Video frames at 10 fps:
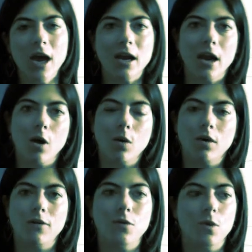Now,
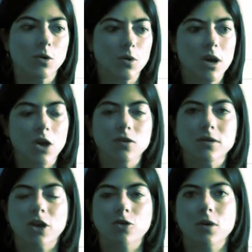if you want to engage in
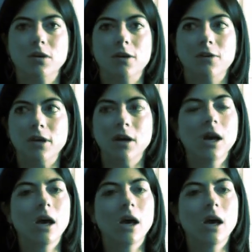sexual activity